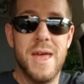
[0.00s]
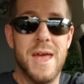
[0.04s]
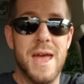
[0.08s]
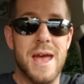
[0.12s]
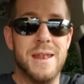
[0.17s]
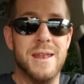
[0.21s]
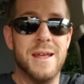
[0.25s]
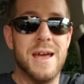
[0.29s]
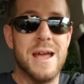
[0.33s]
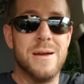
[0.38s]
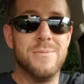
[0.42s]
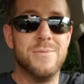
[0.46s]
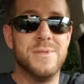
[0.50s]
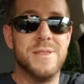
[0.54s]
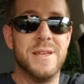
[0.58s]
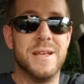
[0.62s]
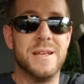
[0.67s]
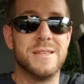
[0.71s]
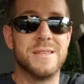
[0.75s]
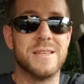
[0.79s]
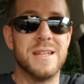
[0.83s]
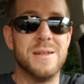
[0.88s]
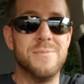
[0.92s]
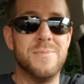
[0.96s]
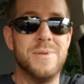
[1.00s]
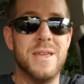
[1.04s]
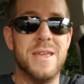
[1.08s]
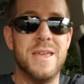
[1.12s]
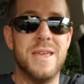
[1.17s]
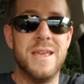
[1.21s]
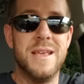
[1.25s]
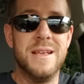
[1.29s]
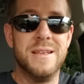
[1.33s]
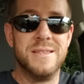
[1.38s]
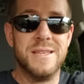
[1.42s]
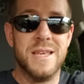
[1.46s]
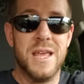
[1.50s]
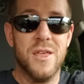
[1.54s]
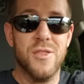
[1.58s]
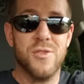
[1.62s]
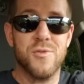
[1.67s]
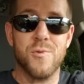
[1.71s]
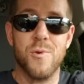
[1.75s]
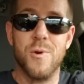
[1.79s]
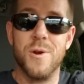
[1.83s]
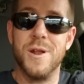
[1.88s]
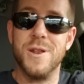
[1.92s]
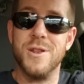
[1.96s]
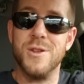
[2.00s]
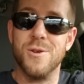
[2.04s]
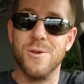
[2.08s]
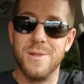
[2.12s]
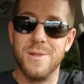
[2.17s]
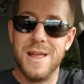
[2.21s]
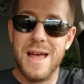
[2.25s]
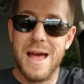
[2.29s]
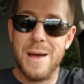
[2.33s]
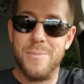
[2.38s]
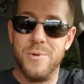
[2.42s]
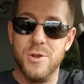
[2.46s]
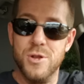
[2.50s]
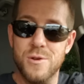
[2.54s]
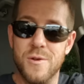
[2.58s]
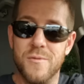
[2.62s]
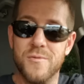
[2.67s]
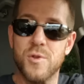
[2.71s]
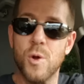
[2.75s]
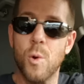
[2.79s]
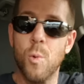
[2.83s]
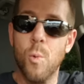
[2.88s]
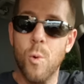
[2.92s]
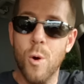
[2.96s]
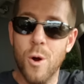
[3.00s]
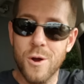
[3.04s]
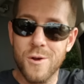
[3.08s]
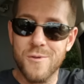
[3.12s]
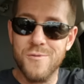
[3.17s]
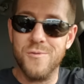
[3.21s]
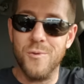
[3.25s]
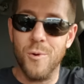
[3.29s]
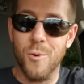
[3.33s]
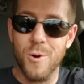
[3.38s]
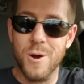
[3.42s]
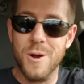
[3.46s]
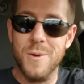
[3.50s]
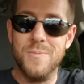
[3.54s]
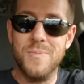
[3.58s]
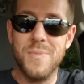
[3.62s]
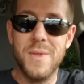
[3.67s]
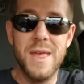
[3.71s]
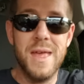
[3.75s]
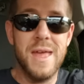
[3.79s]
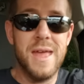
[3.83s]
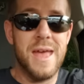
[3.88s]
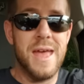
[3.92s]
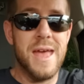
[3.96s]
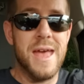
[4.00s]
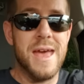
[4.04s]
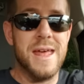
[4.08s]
And not everything's going to be easy and thrown in lap, and you have to work for it.